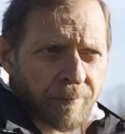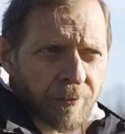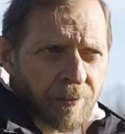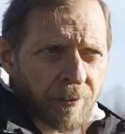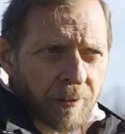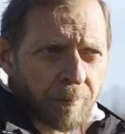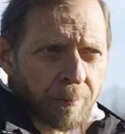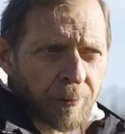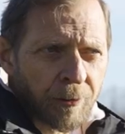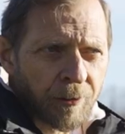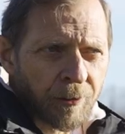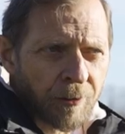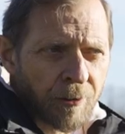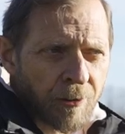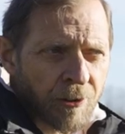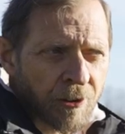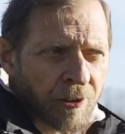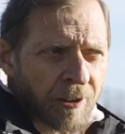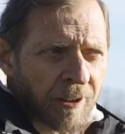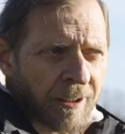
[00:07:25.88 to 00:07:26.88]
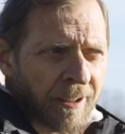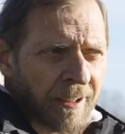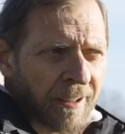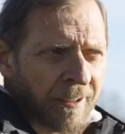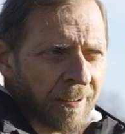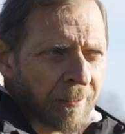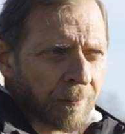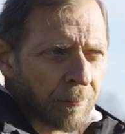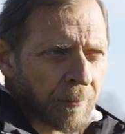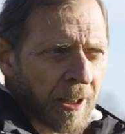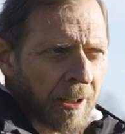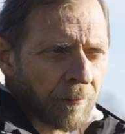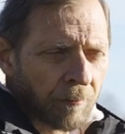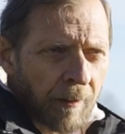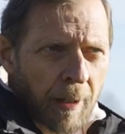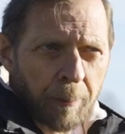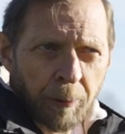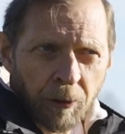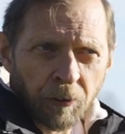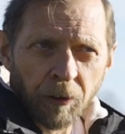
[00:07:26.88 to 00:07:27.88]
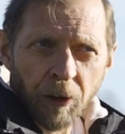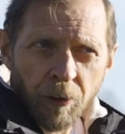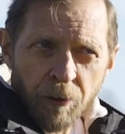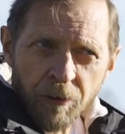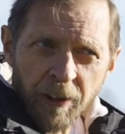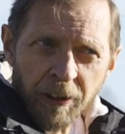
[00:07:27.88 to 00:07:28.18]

sort of produced that rapid growth,